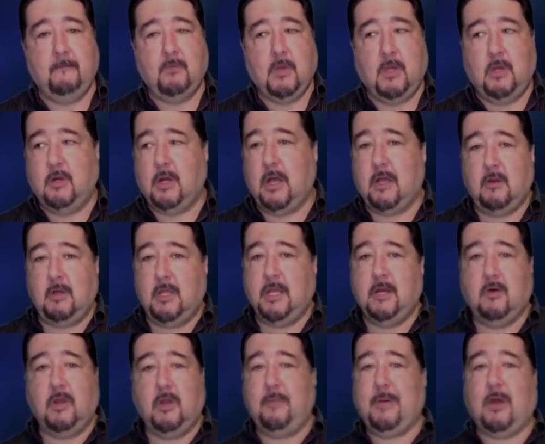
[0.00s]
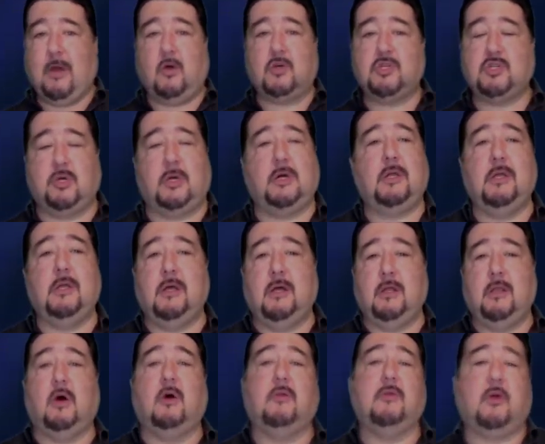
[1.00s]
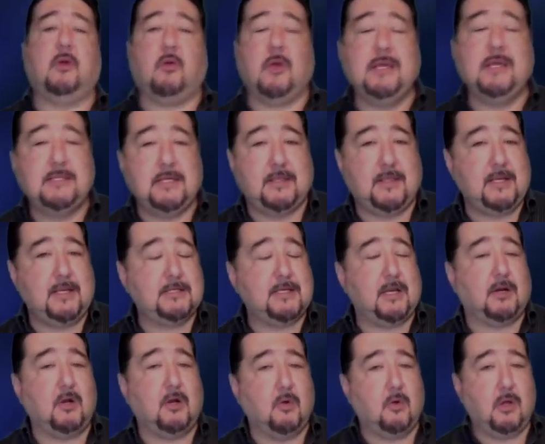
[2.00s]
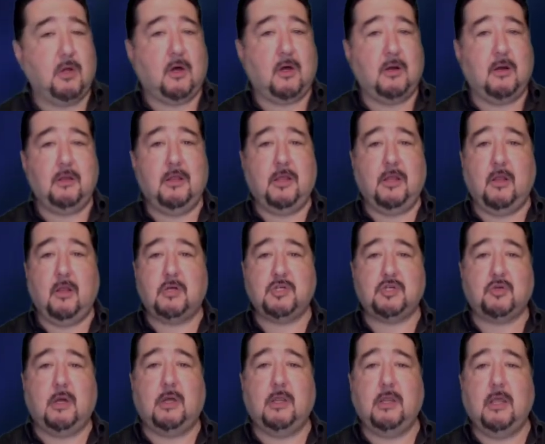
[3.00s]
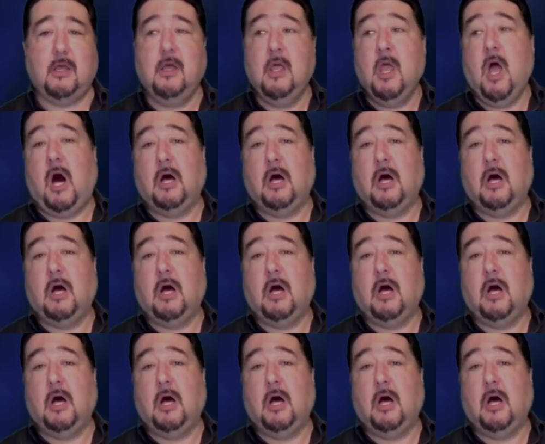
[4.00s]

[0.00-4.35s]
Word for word: You're not hearing about Australia and all the crazy things that are going on in Australia